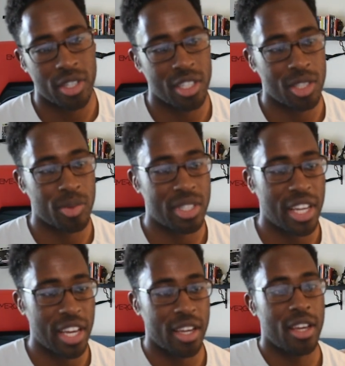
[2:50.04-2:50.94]
is we
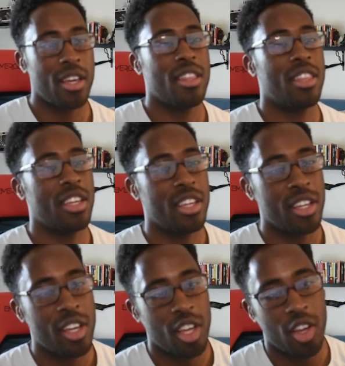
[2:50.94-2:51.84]
take the
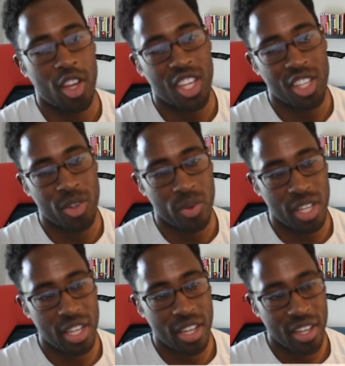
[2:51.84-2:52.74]

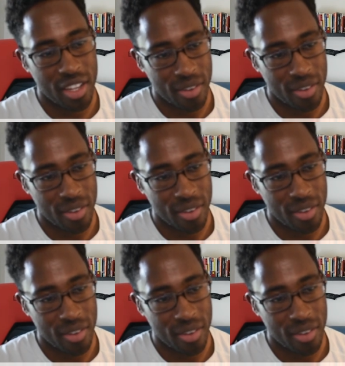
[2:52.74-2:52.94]
unique